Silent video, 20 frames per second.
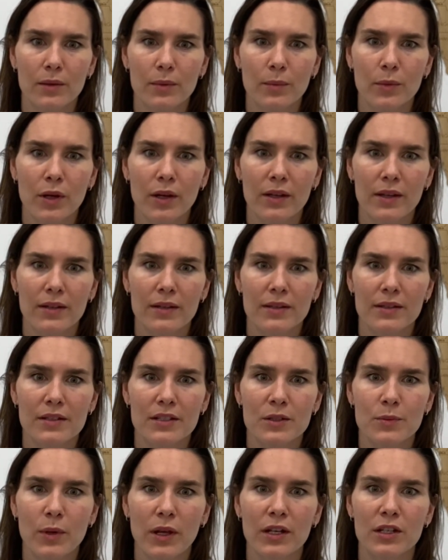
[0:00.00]
by the
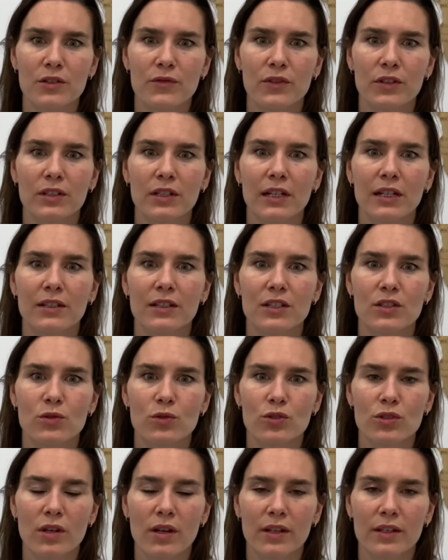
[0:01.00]
Spanish Fertility
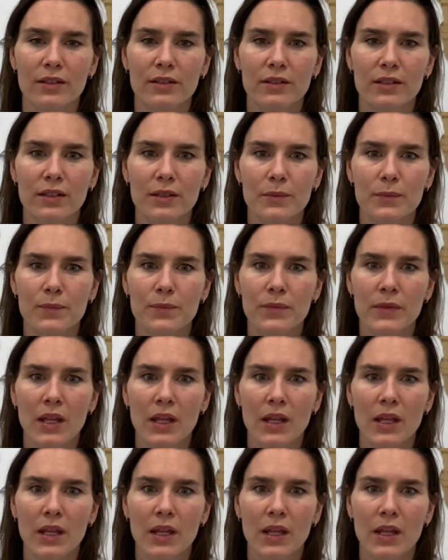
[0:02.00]
Society.